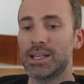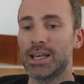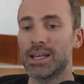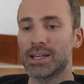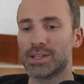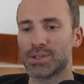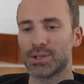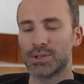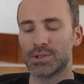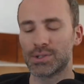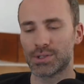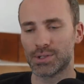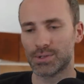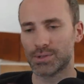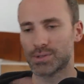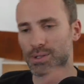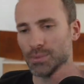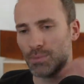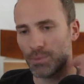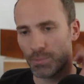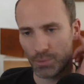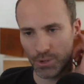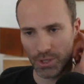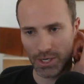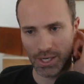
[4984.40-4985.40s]
okay, yeah. So, so
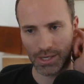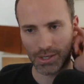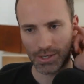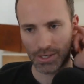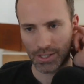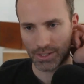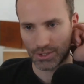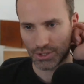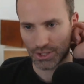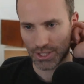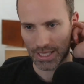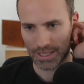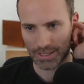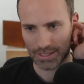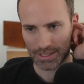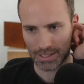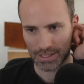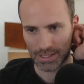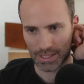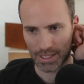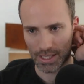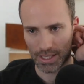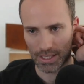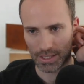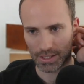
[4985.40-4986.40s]
someone pointed out in chat
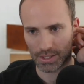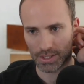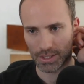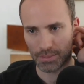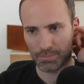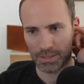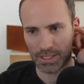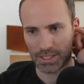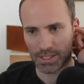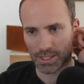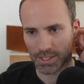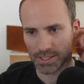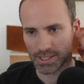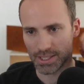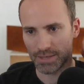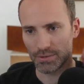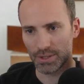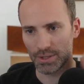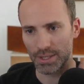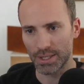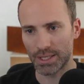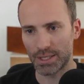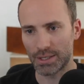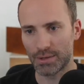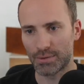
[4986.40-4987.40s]
that uh, Clippy does
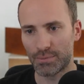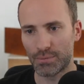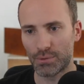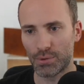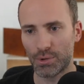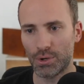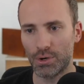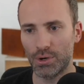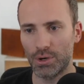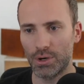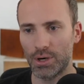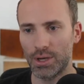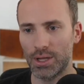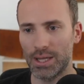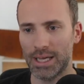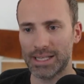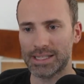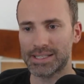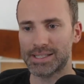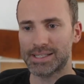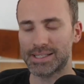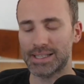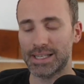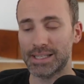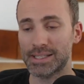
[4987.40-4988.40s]
have a lint for
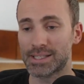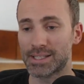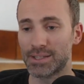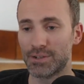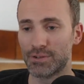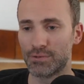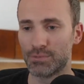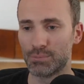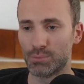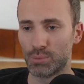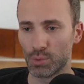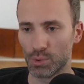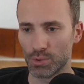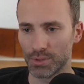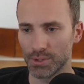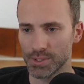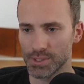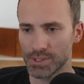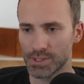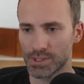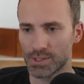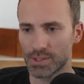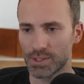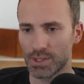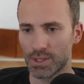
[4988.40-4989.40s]
excessive
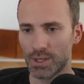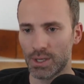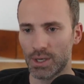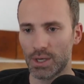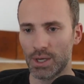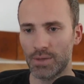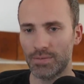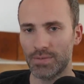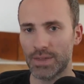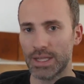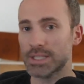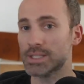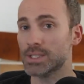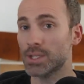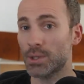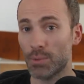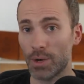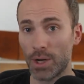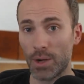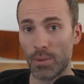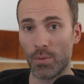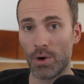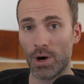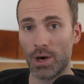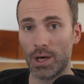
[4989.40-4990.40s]
bools. That's not
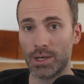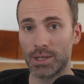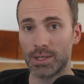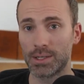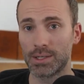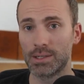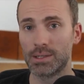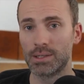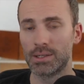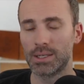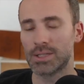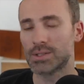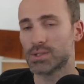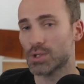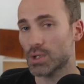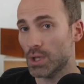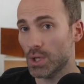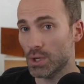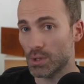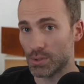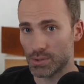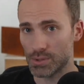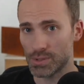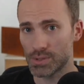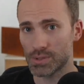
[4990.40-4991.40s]
what I want. It's
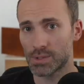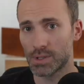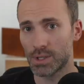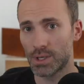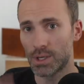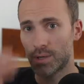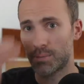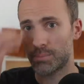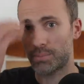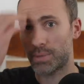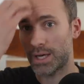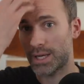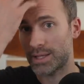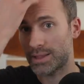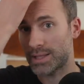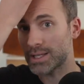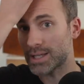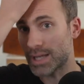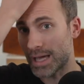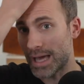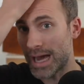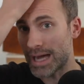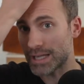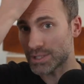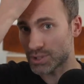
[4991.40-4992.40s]
close, but I
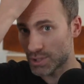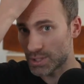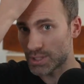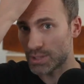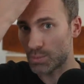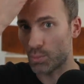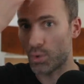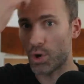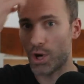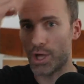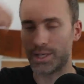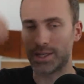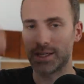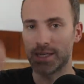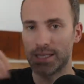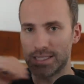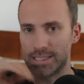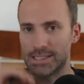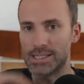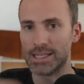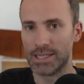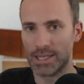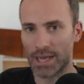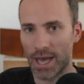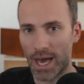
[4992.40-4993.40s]
think I actually
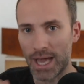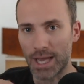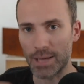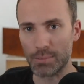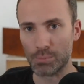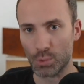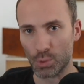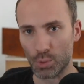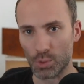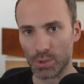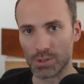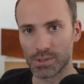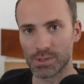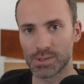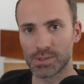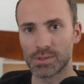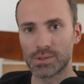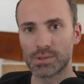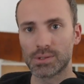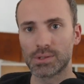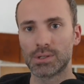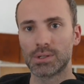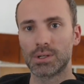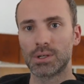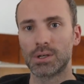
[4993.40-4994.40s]
want deny
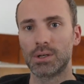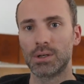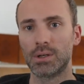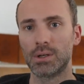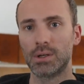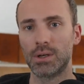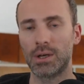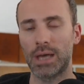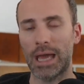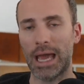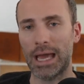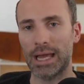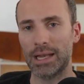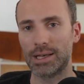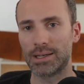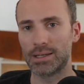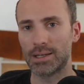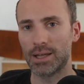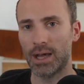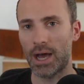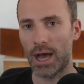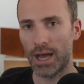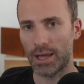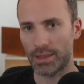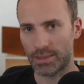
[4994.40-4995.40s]
bools,
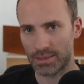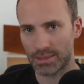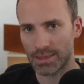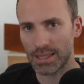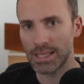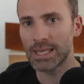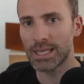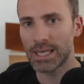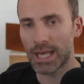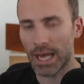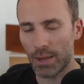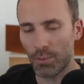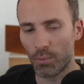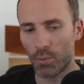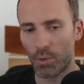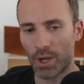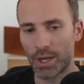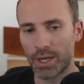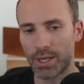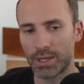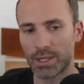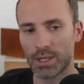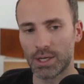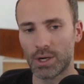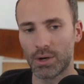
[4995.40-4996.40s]
and I think I
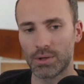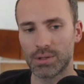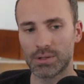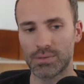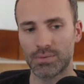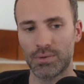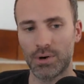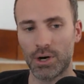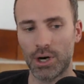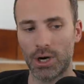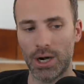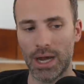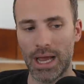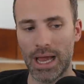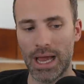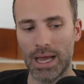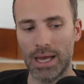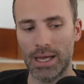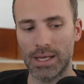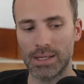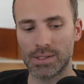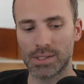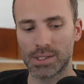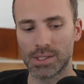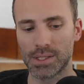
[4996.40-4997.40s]
wanted to go as far
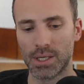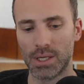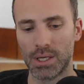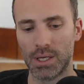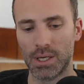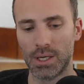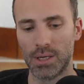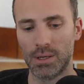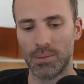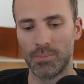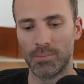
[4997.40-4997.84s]
as